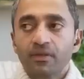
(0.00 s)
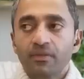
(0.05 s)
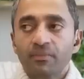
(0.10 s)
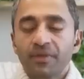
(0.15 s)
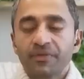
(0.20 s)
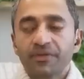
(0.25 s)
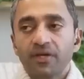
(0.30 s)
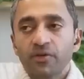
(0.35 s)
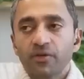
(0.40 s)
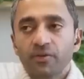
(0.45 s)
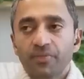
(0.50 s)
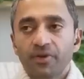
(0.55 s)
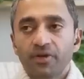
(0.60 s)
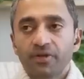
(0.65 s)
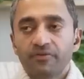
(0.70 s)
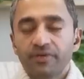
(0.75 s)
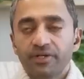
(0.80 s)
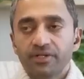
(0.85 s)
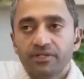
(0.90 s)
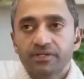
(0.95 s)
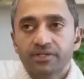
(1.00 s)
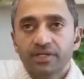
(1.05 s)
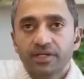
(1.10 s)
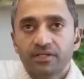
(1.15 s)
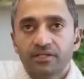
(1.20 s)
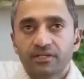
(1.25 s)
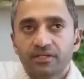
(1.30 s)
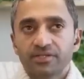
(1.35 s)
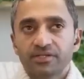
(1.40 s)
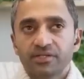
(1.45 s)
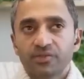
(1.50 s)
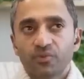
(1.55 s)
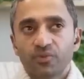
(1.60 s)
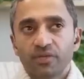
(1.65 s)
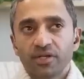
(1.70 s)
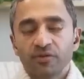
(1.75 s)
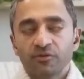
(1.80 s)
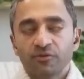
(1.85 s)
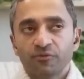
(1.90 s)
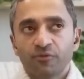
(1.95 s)
But the other part of it is like, does it
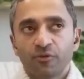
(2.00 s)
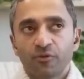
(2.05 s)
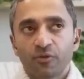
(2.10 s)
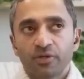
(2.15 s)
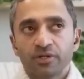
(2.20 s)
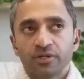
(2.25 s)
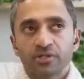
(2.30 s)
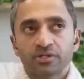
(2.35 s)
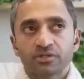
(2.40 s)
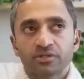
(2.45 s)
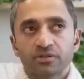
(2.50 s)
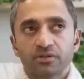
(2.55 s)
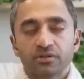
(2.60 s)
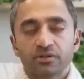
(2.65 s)
reinforce